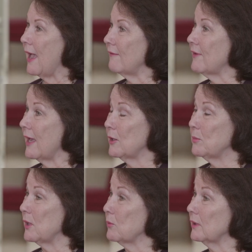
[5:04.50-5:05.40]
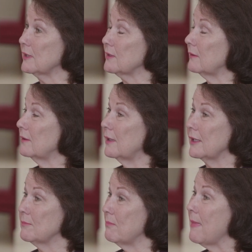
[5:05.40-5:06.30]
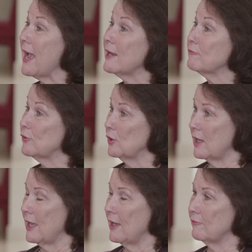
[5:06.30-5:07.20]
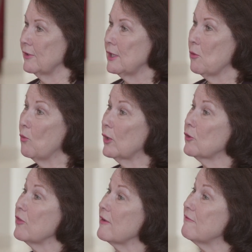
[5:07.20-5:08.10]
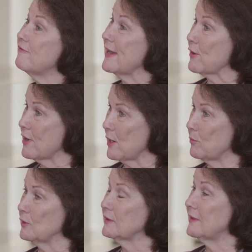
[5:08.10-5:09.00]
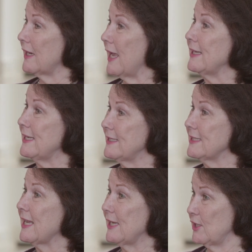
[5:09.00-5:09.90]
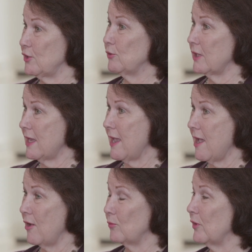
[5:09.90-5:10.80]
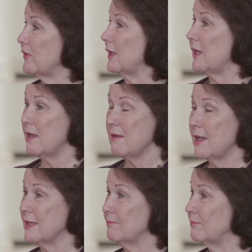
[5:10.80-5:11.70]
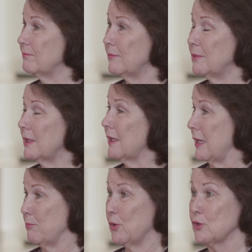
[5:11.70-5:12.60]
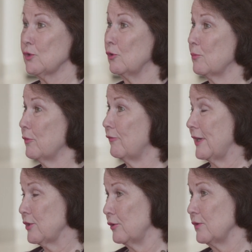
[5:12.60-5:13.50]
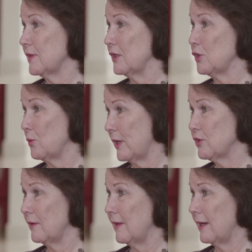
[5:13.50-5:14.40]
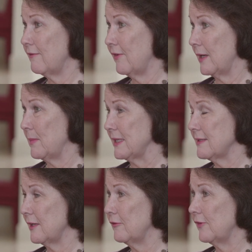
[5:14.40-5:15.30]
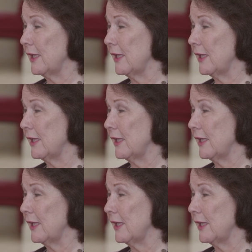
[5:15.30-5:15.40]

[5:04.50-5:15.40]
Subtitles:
I've got to be really mindful of what are the variables that I need to take into account with any, again, personal or professional situation that I find myself